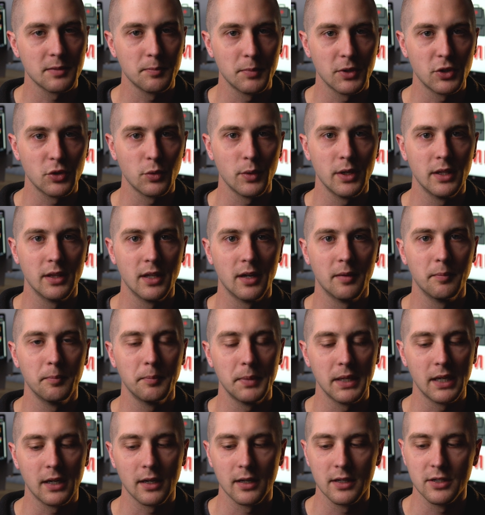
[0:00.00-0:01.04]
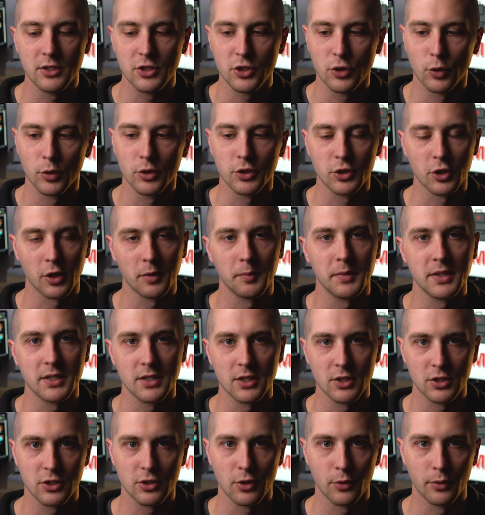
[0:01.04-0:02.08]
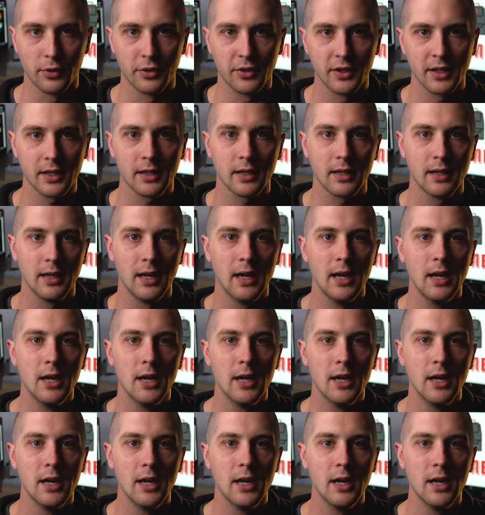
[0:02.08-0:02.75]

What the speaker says: between them because your dermis is so thick.